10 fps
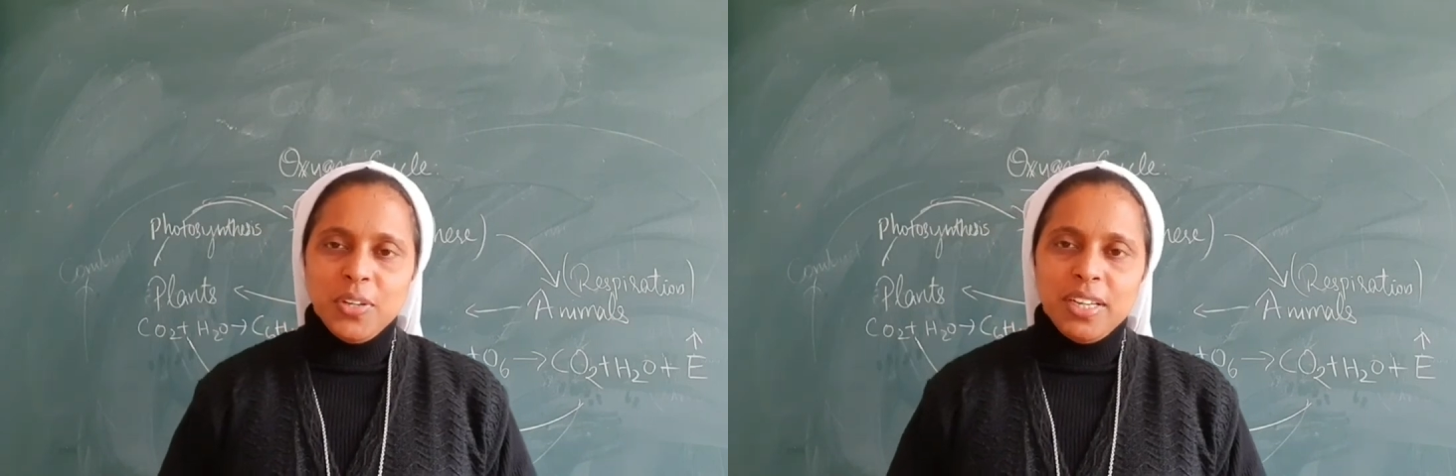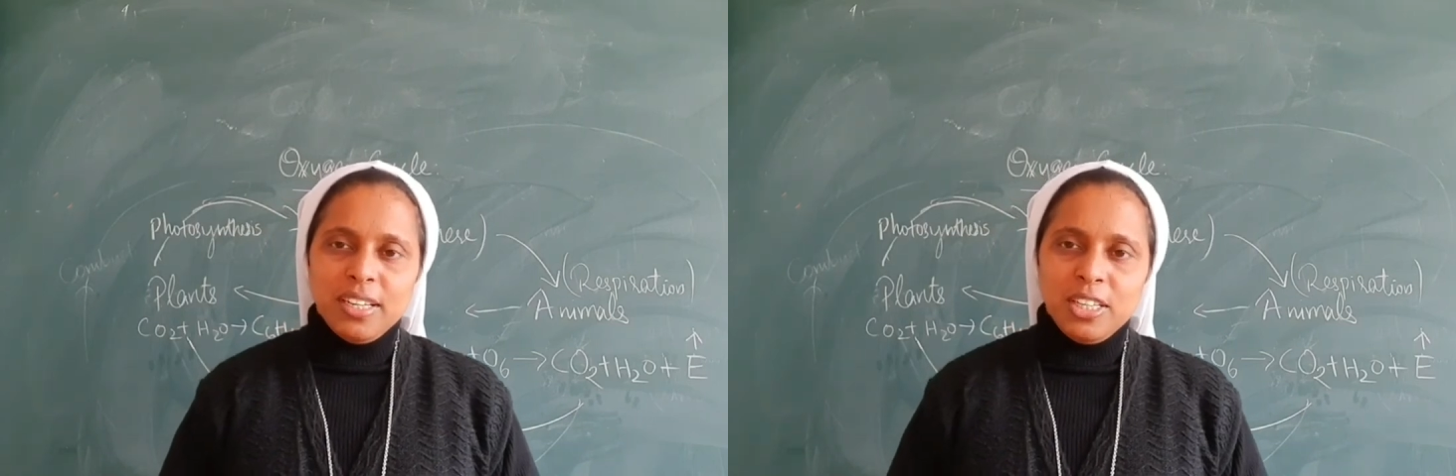
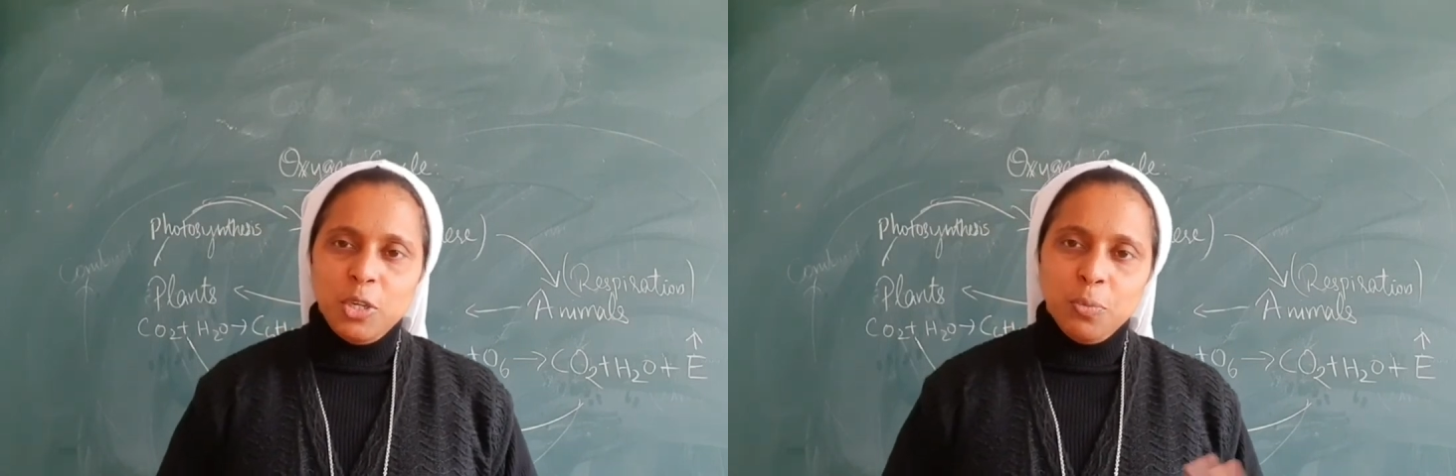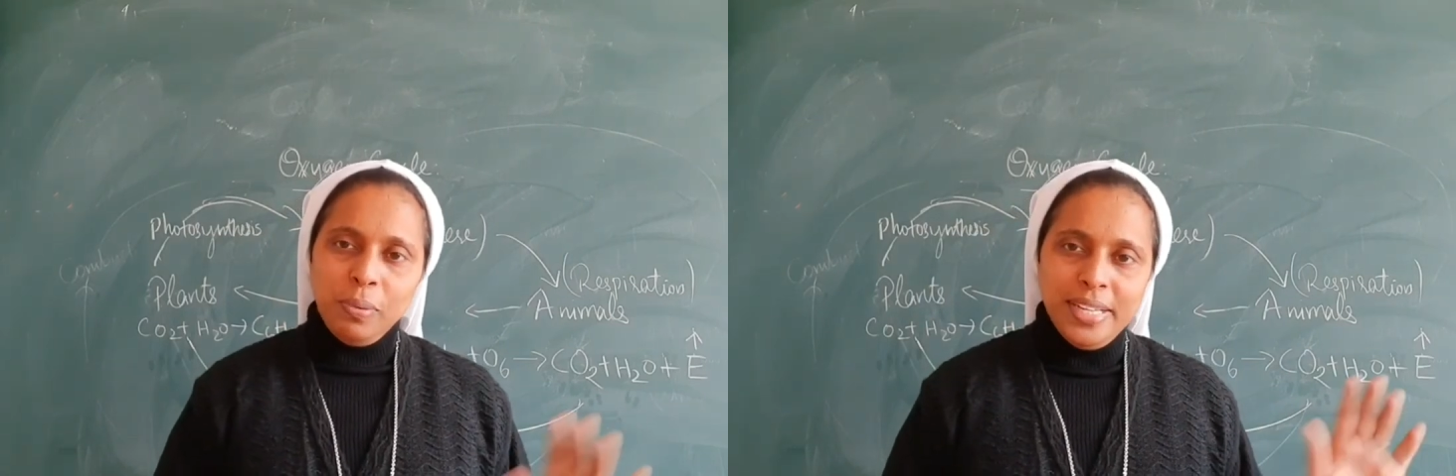
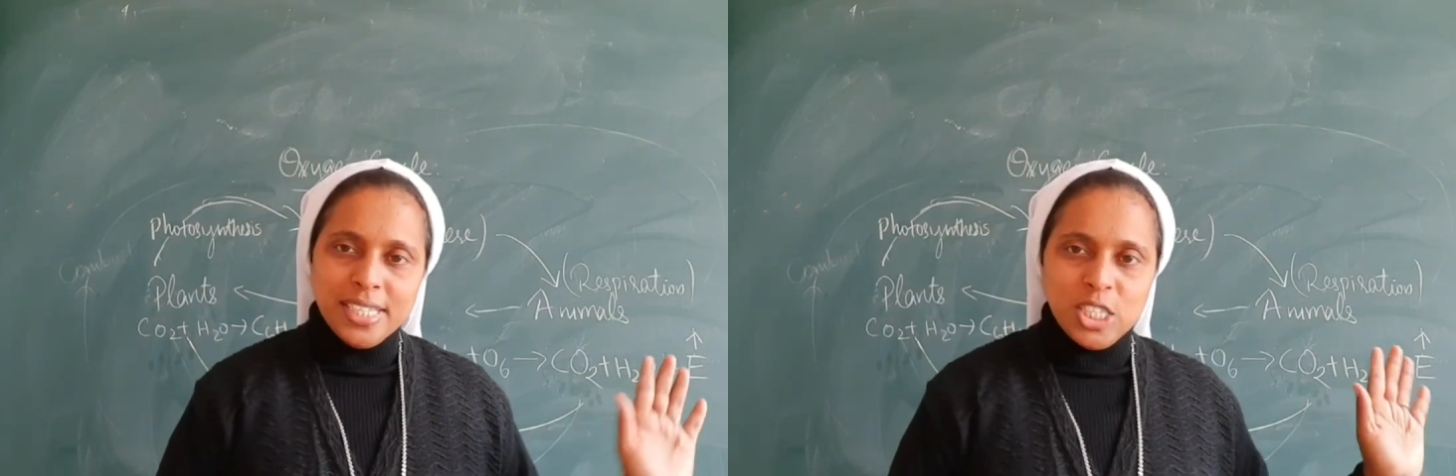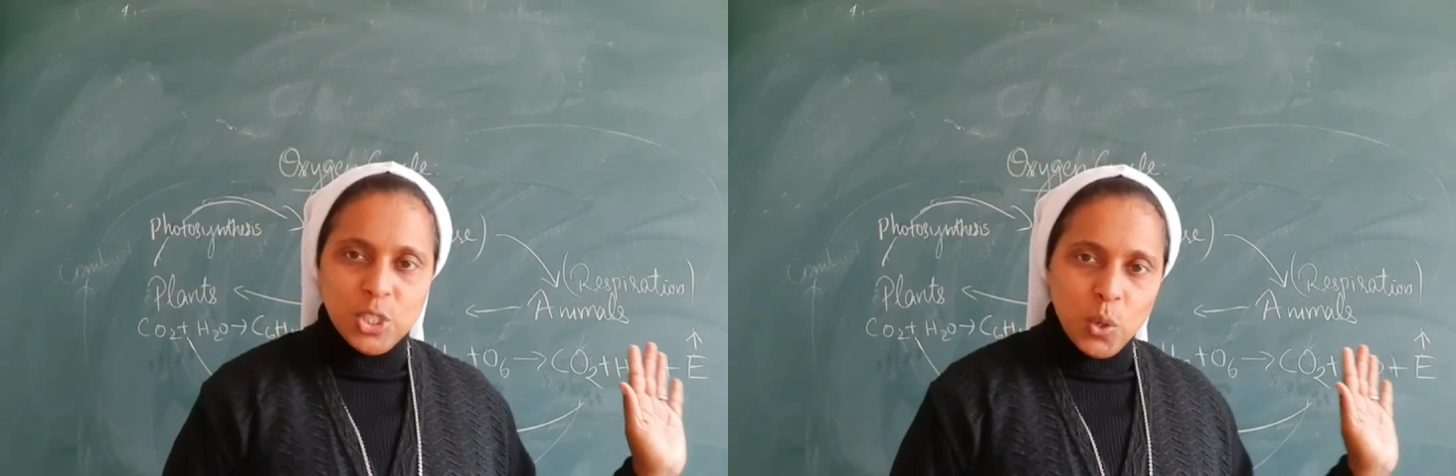You
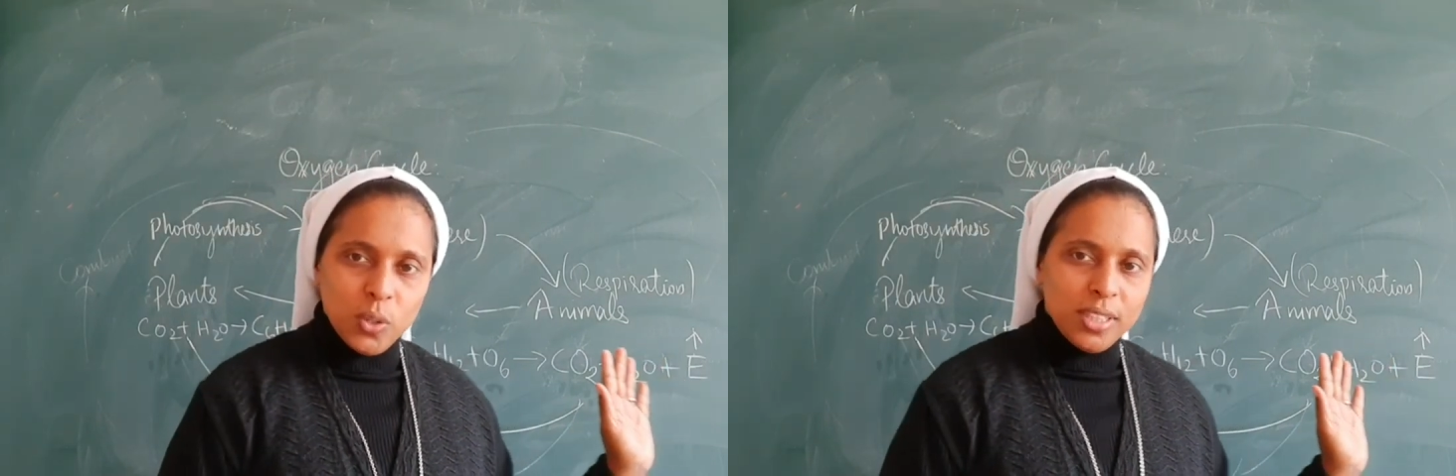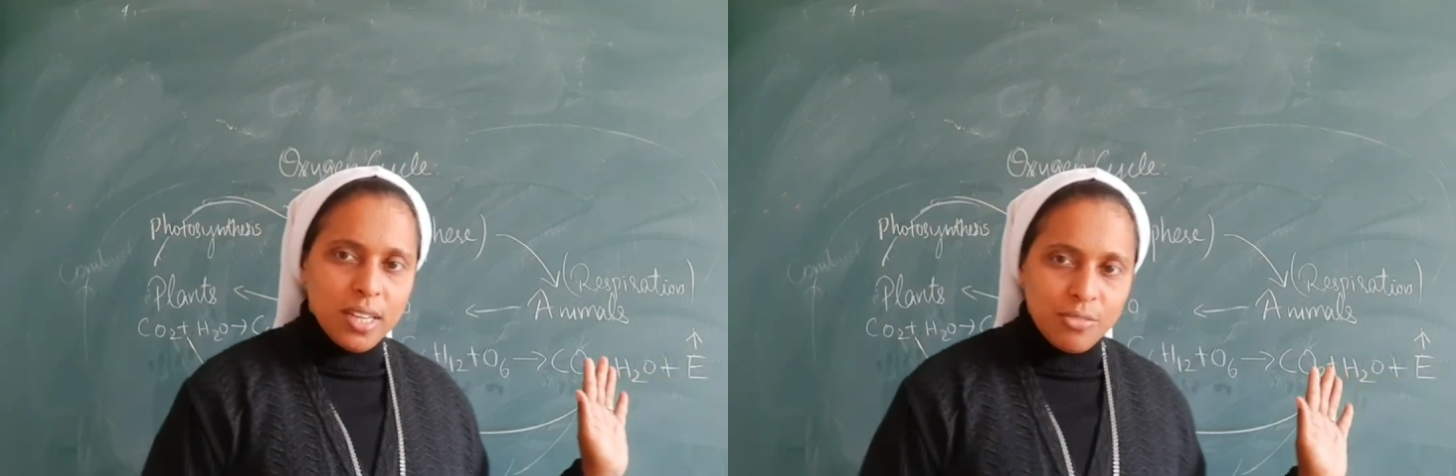please
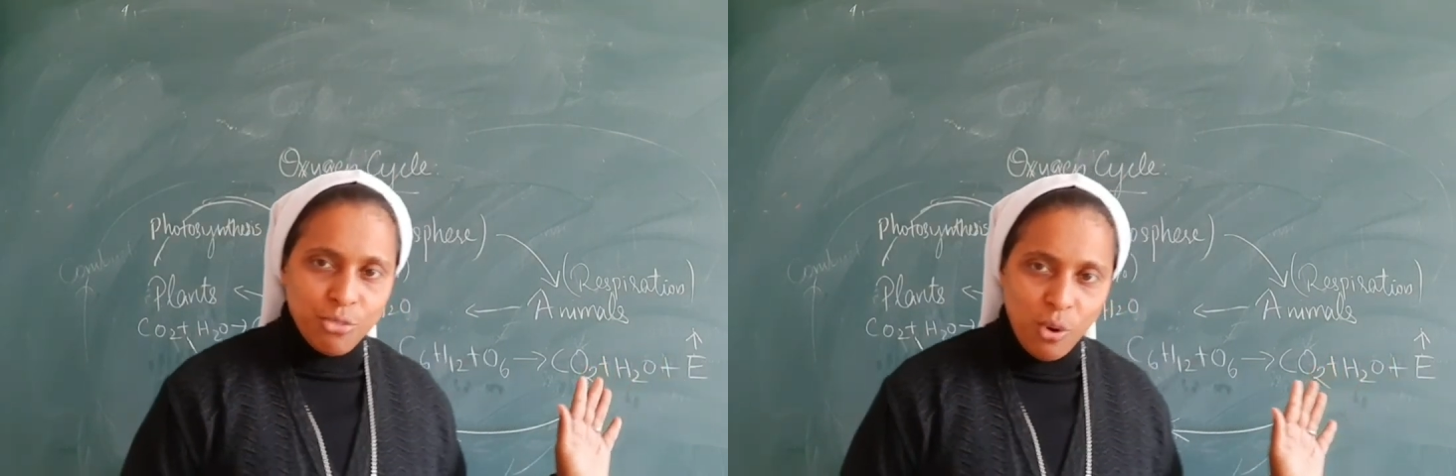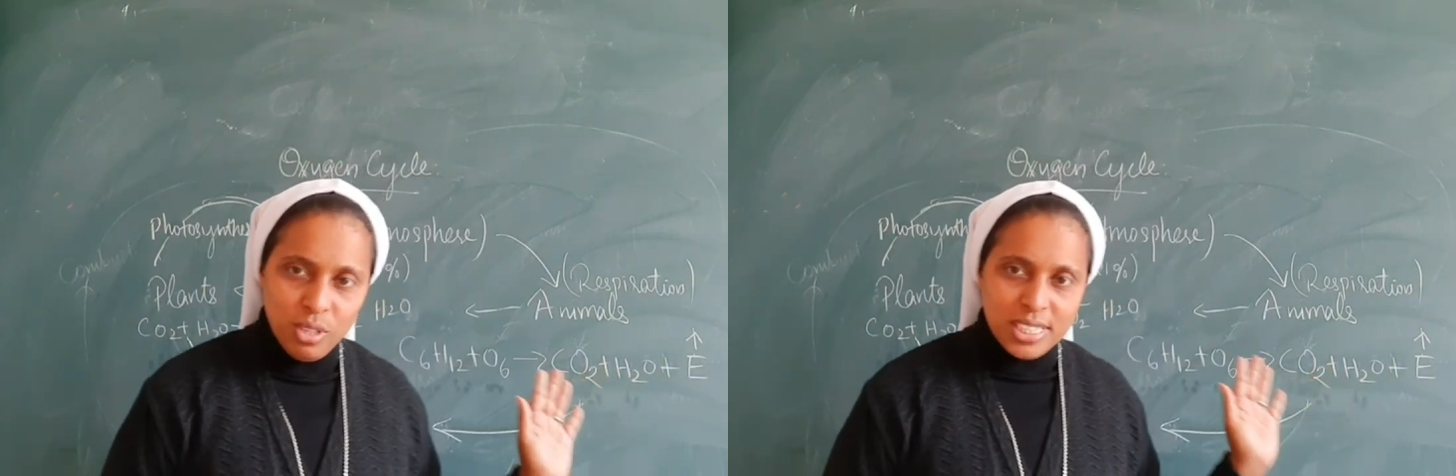draw the
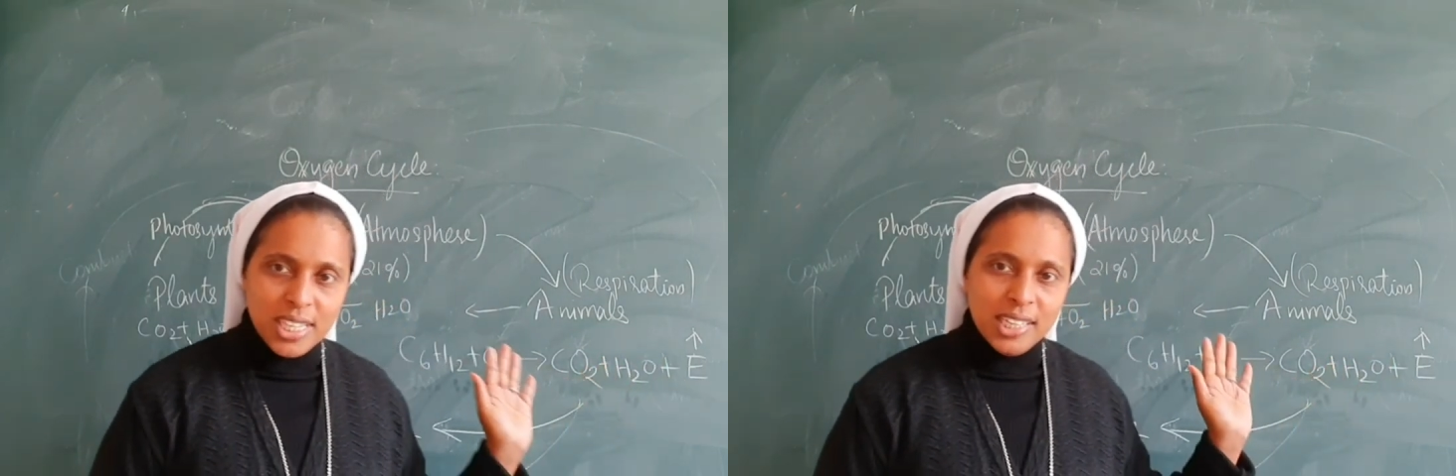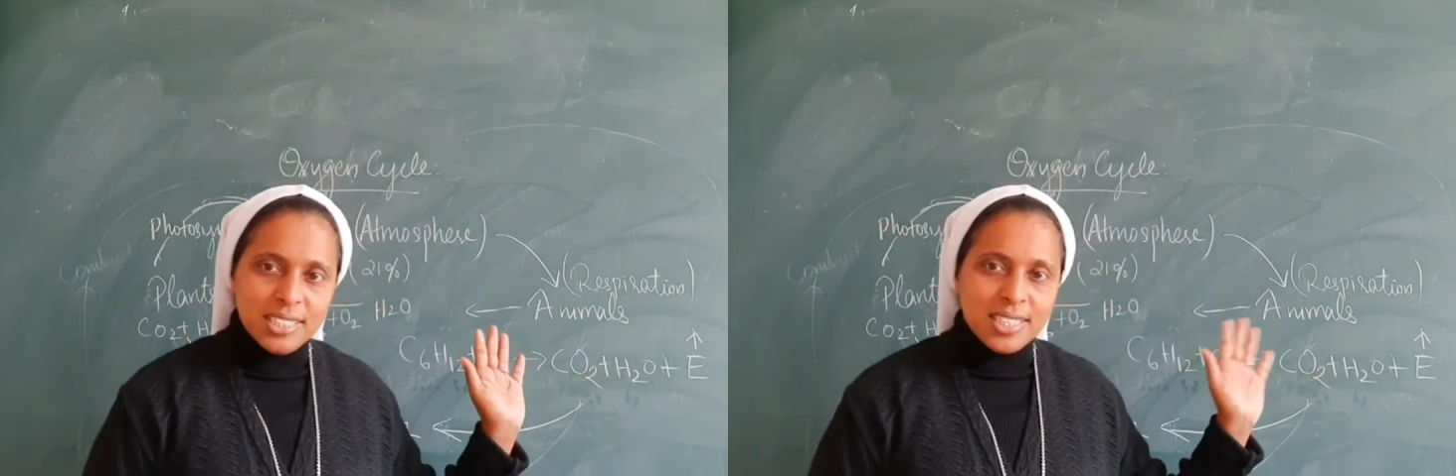flow
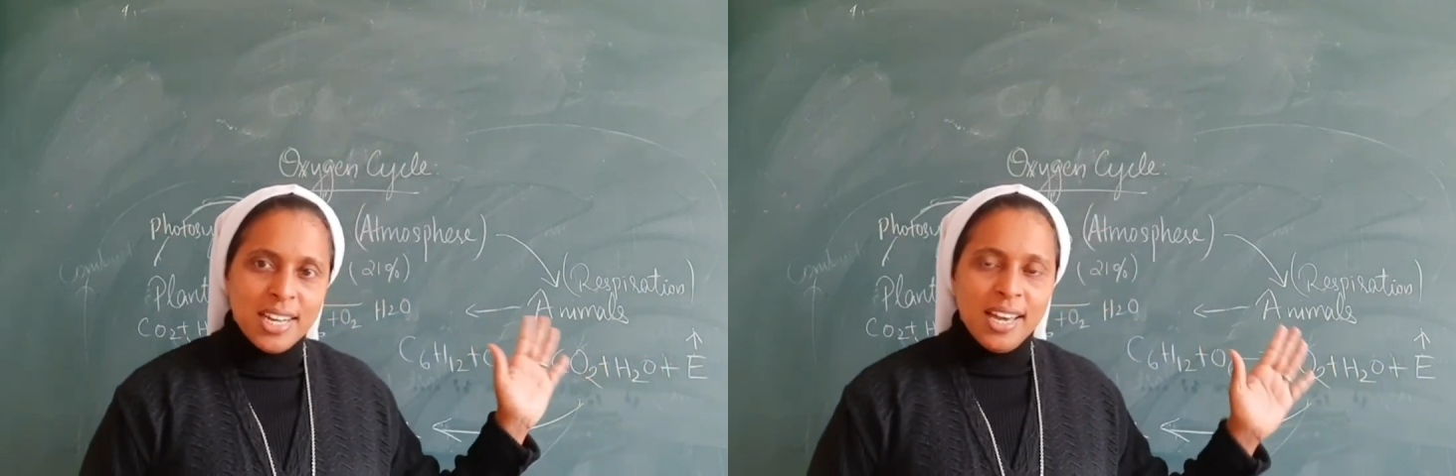chart